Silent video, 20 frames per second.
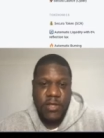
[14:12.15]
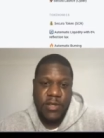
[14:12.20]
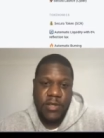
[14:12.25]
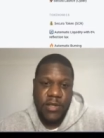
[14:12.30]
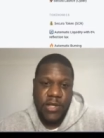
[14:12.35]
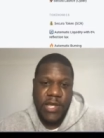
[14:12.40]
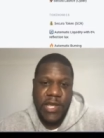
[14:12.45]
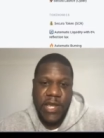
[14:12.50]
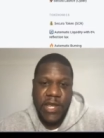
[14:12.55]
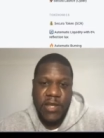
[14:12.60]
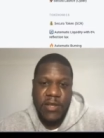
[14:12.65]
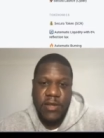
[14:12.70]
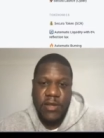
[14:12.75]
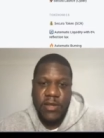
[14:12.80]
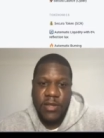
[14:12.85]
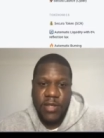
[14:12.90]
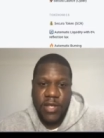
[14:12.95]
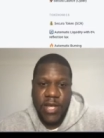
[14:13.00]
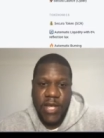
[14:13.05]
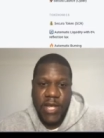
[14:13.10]
okay
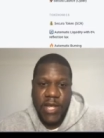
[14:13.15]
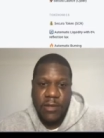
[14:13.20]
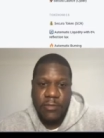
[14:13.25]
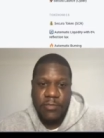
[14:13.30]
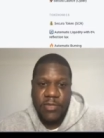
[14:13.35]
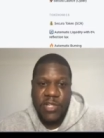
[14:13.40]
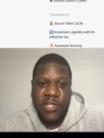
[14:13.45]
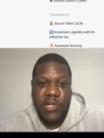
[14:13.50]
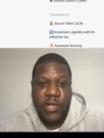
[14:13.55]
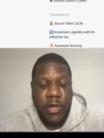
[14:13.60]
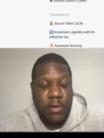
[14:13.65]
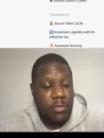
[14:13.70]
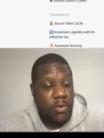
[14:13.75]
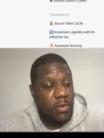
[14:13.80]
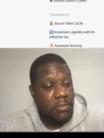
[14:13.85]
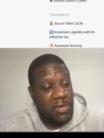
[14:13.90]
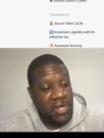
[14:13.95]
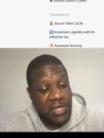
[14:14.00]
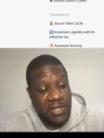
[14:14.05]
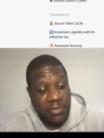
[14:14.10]
um, there's a lot more
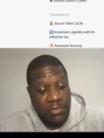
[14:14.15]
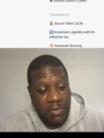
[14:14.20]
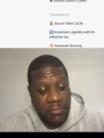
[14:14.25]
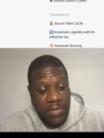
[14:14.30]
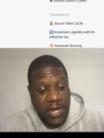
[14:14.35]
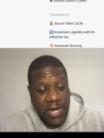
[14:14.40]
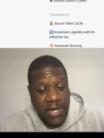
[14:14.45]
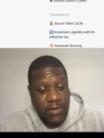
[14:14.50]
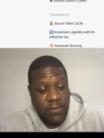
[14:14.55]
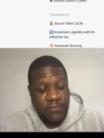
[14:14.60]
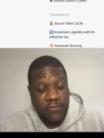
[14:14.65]
money to be made